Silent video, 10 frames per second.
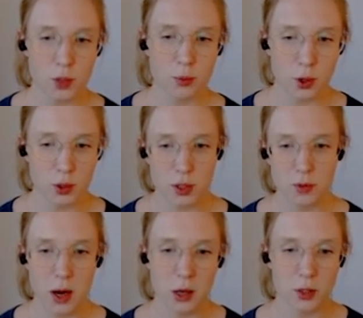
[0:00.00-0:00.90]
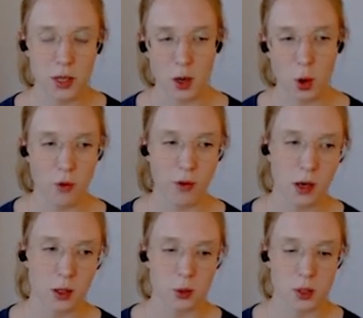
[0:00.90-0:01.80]
process values, IO
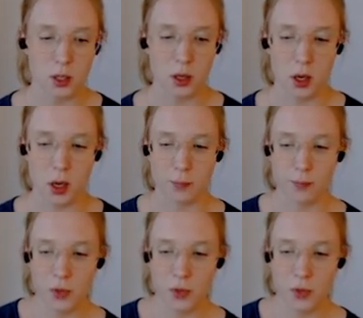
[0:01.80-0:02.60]
values, um,